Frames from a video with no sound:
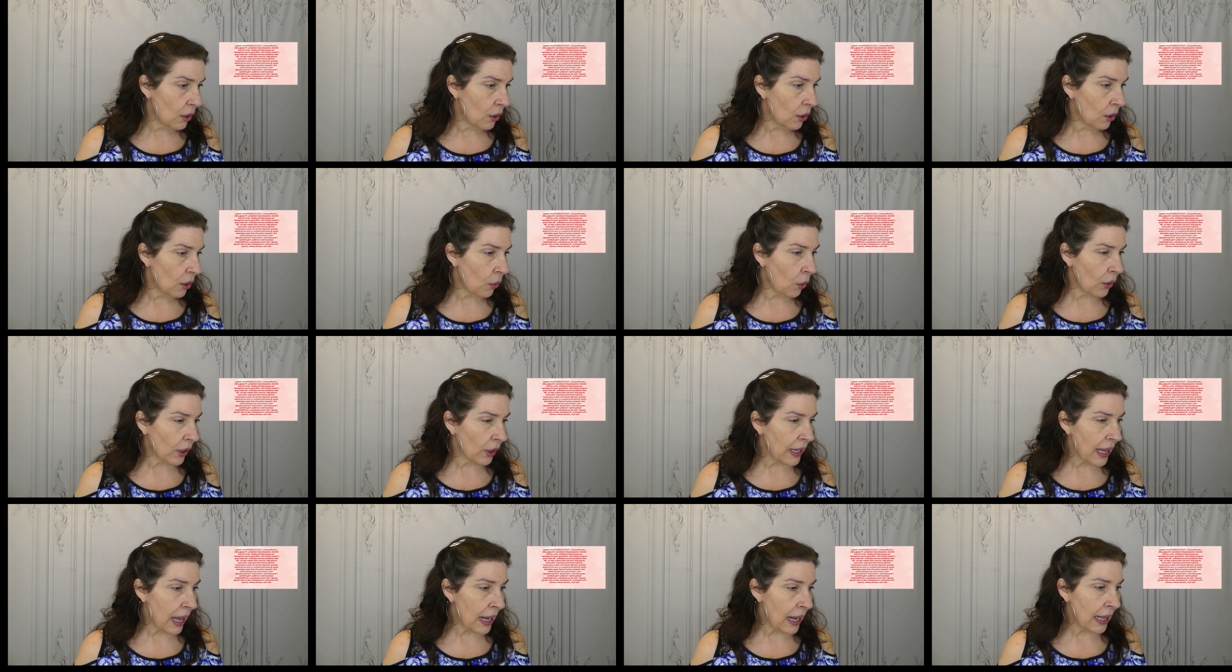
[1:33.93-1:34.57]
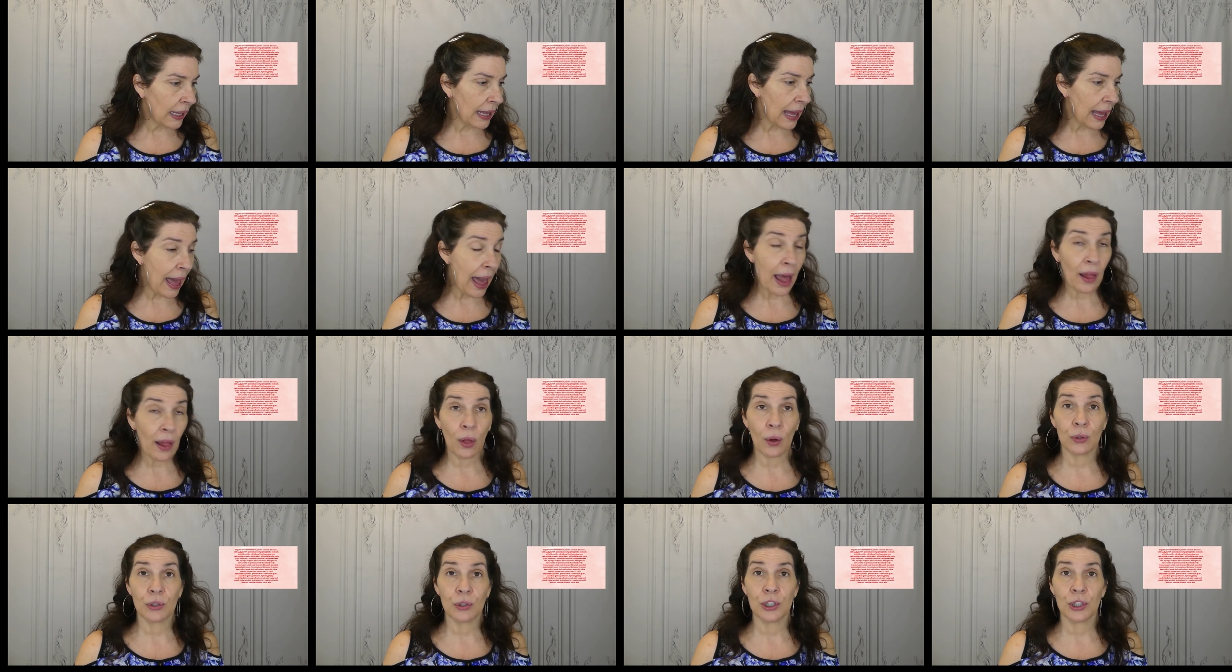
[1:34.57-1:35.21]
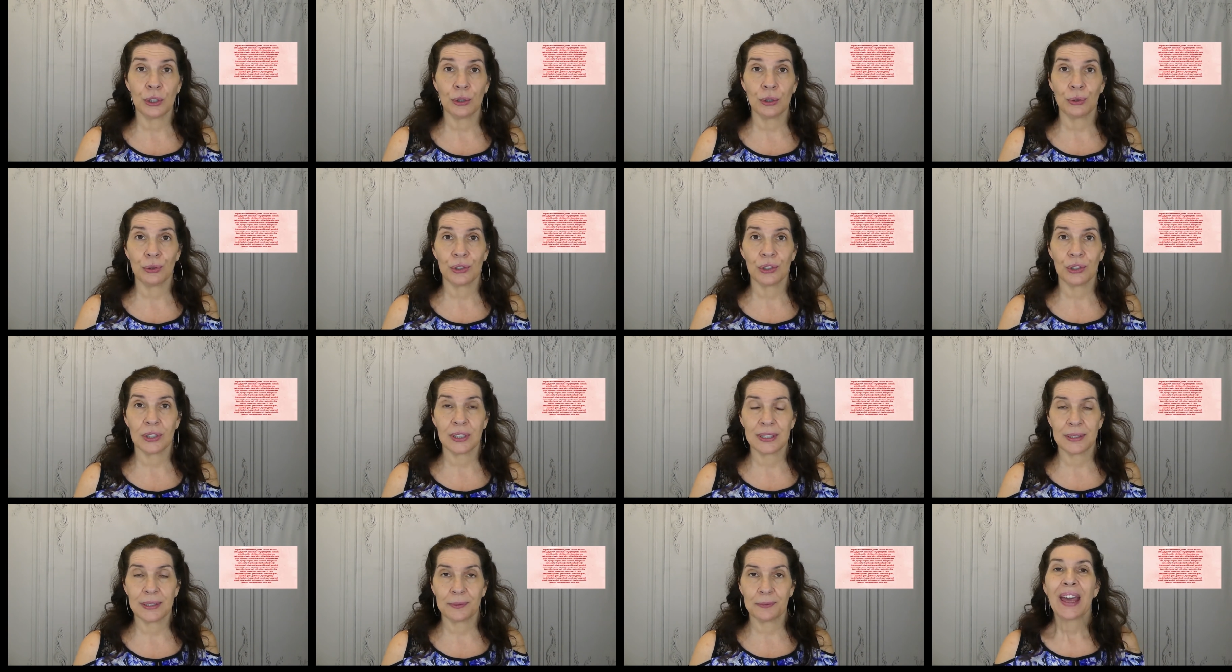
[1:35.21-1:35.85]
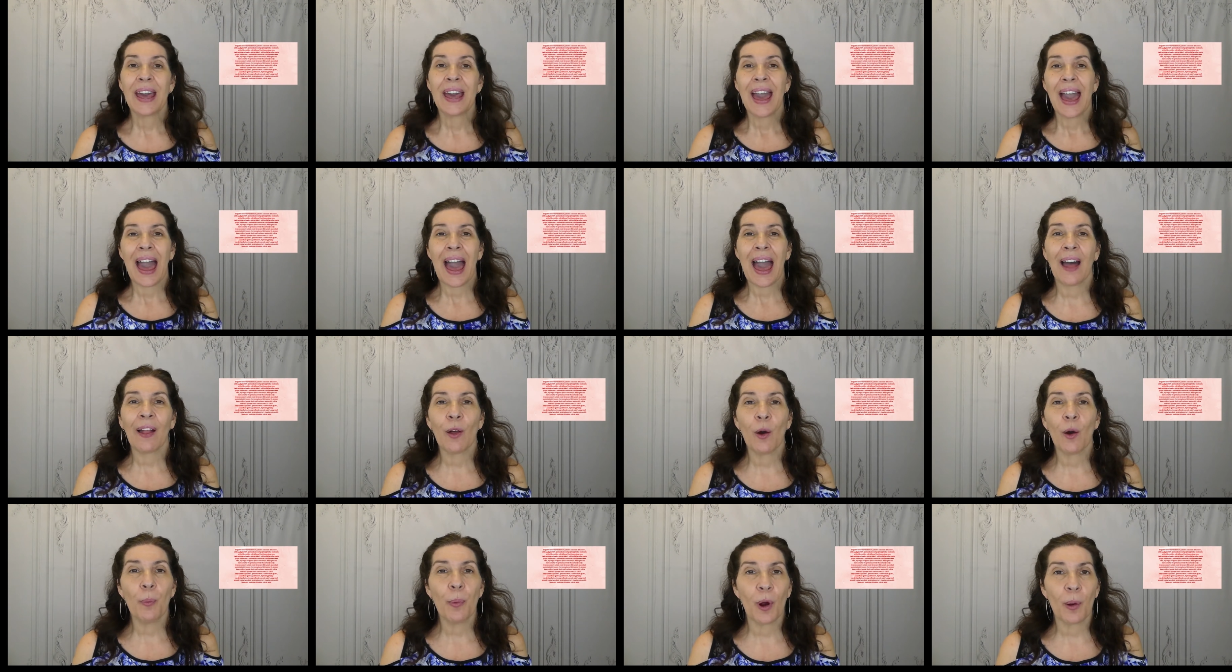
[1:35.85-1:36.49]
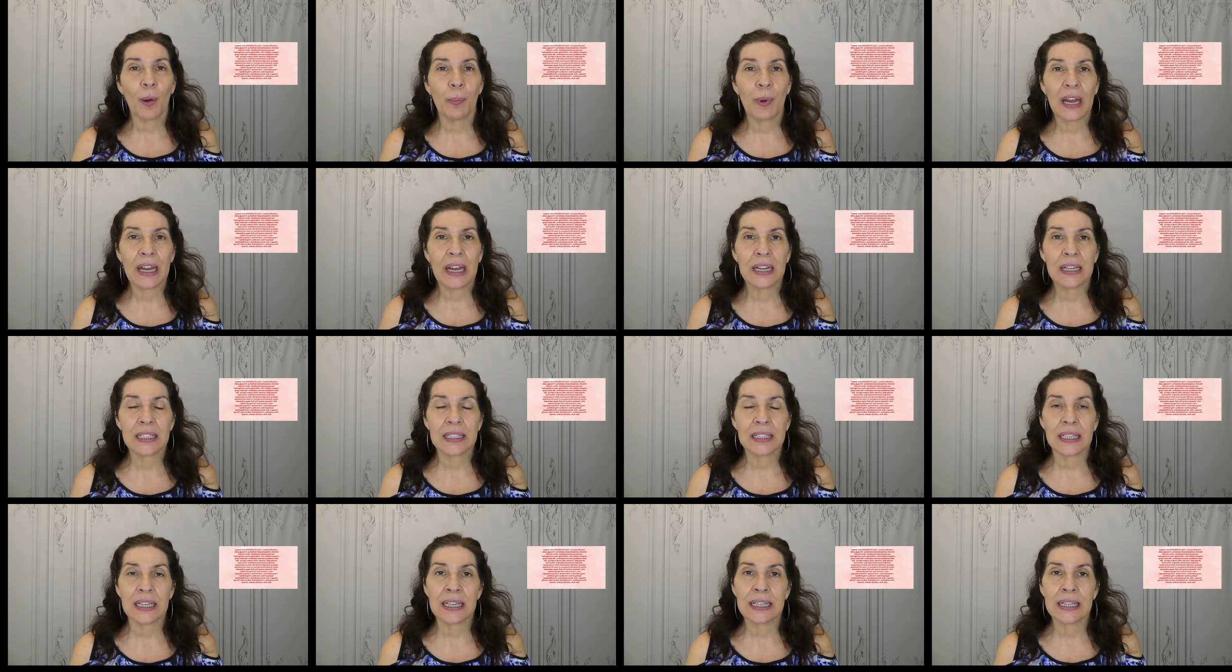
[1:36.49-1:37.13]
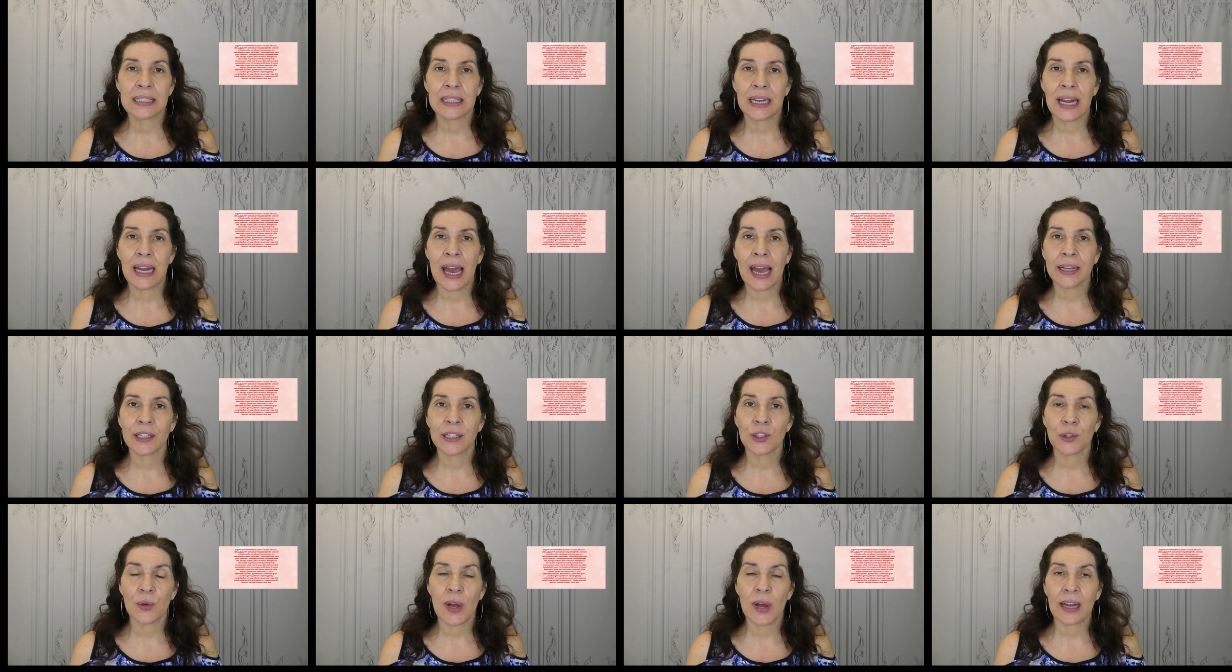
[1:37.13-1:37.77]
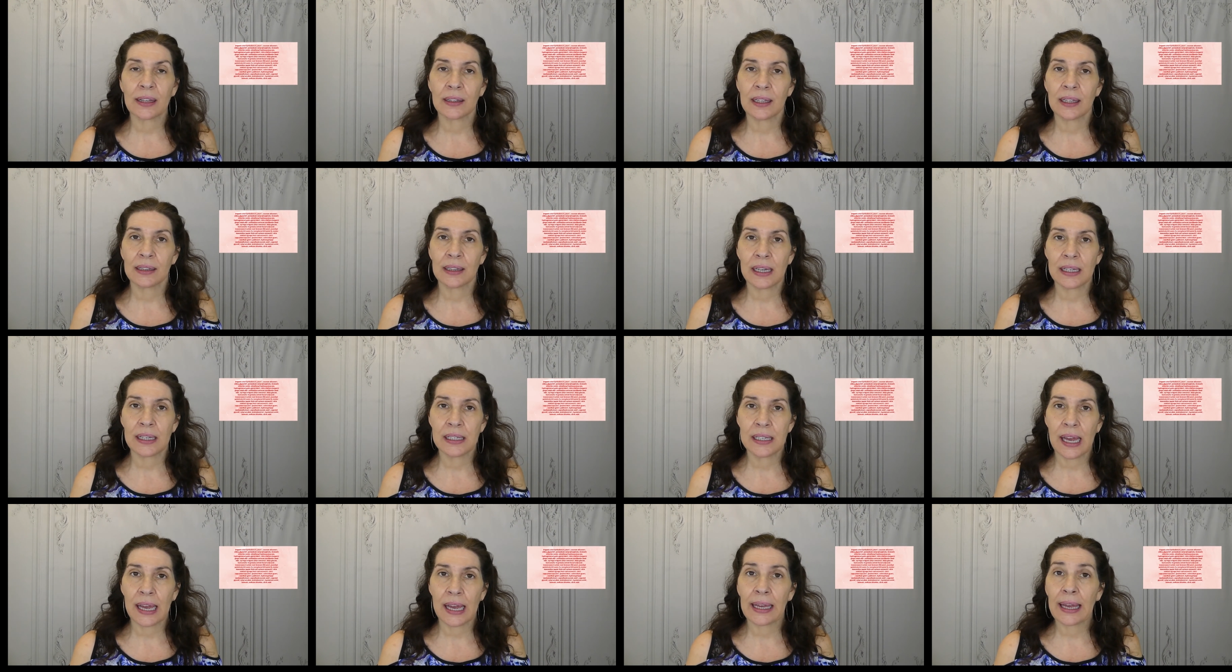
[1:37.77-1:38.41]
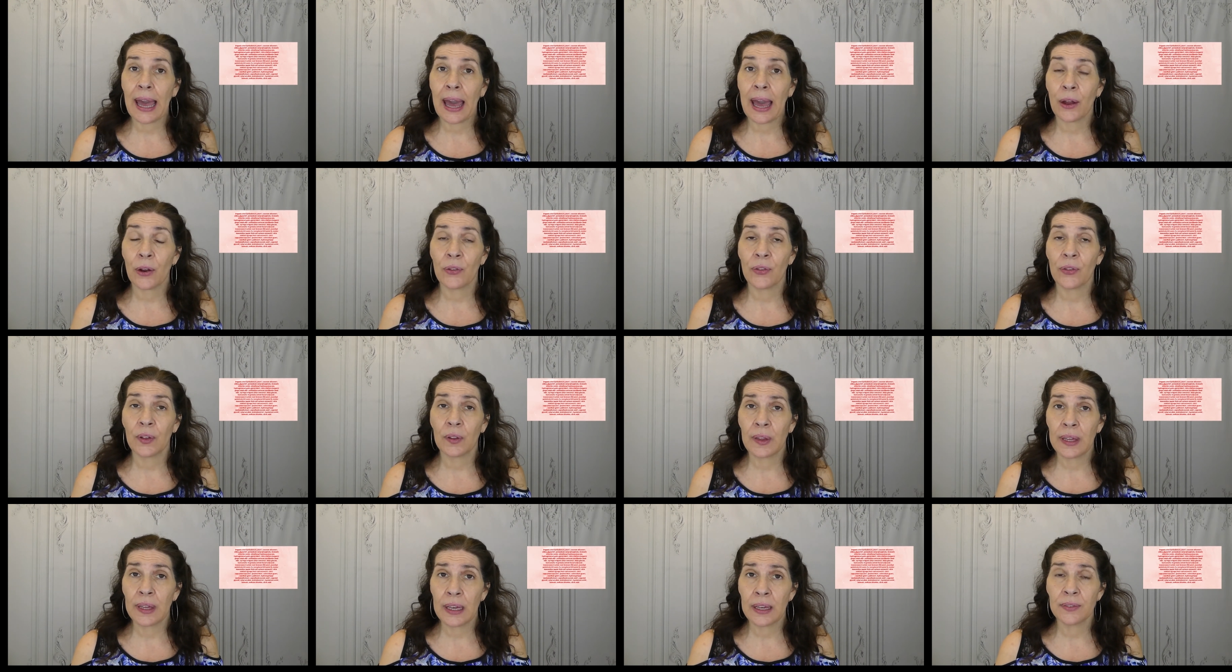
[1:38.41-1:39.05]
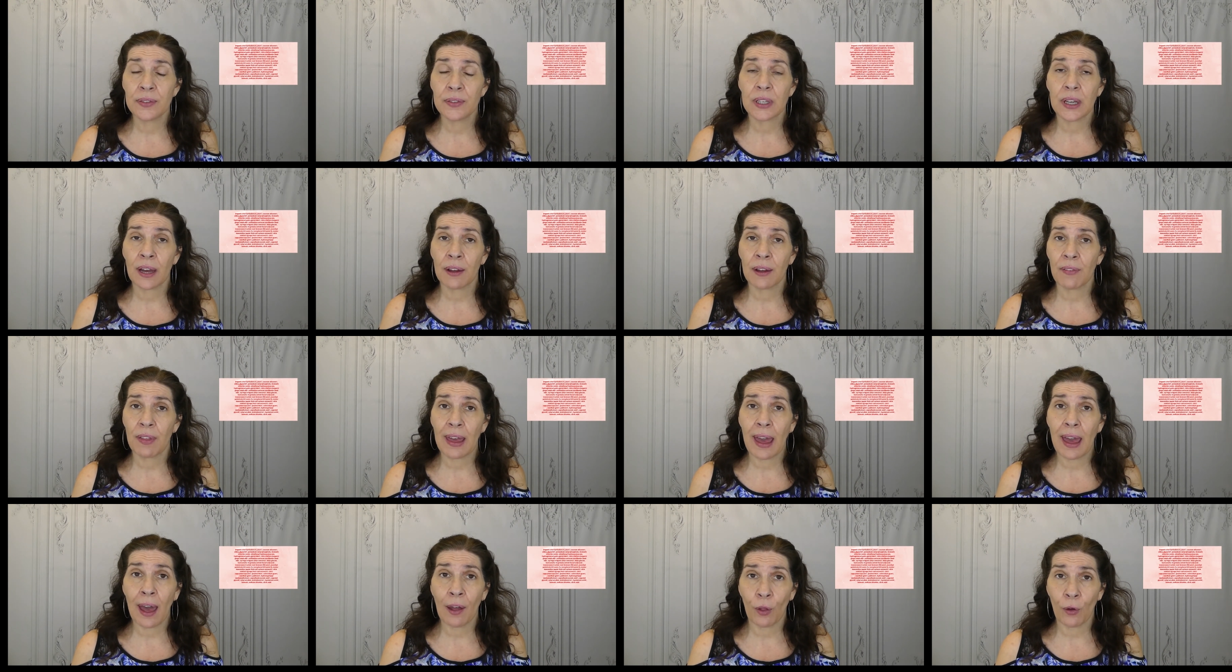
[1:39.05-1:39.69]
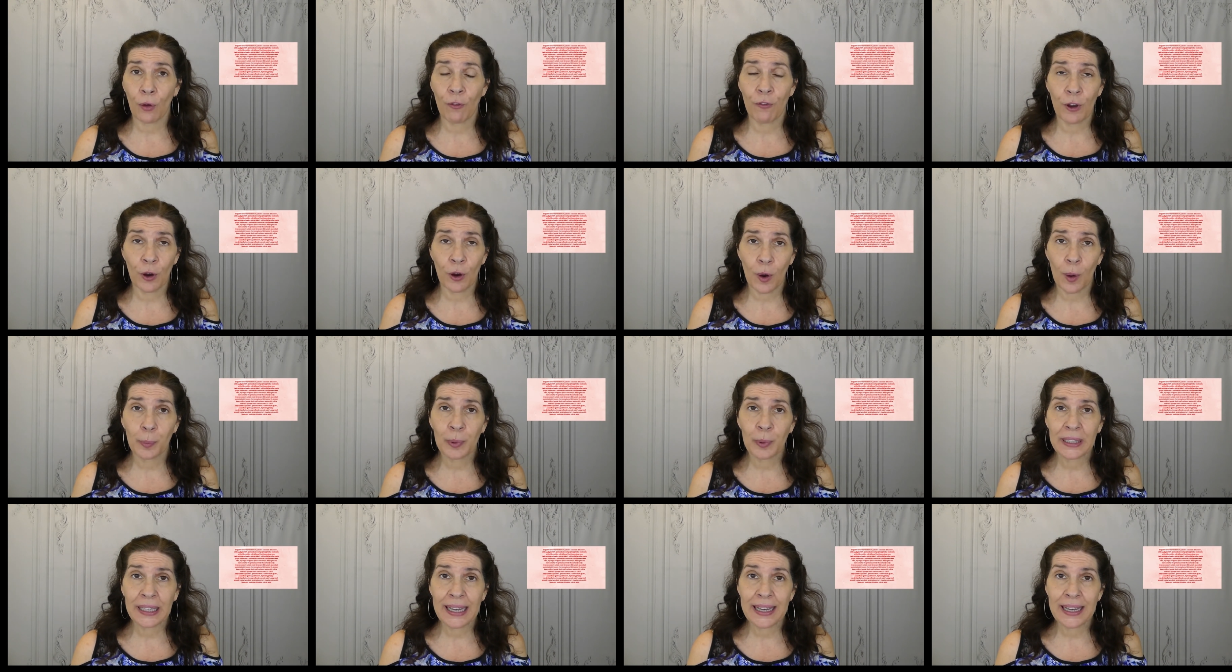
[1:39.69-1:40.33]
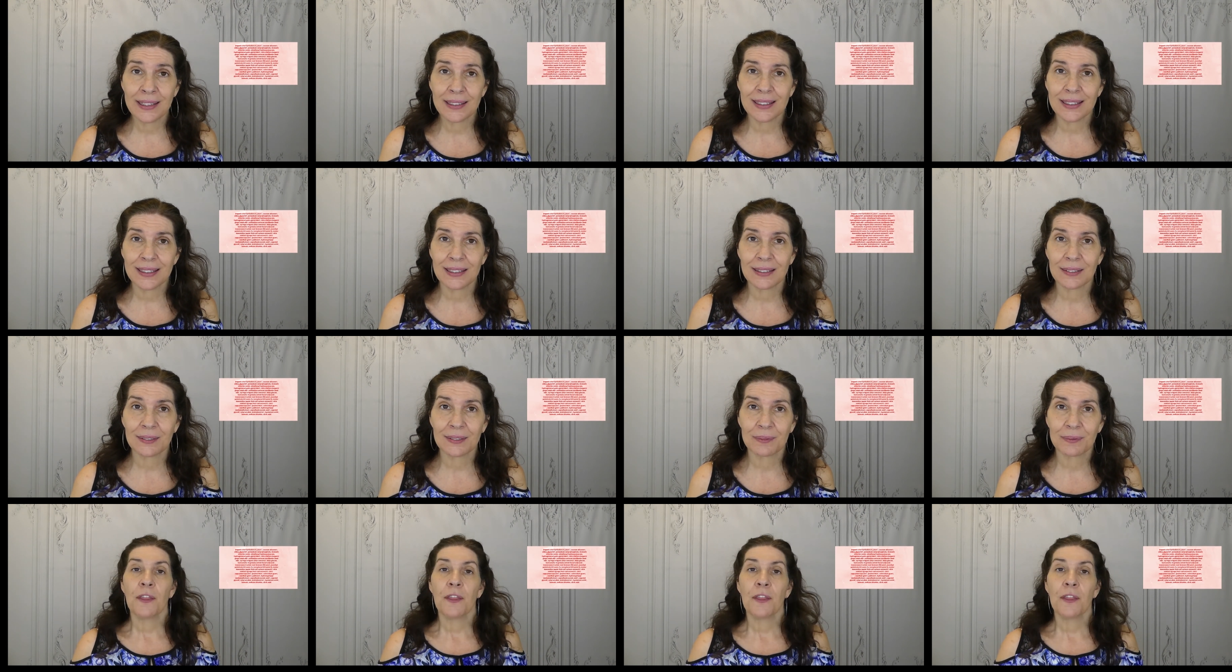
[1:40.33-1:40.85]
organic aloe juice. Aloe barbatus is an extract that they take out of the leaves of the aloe vera plant.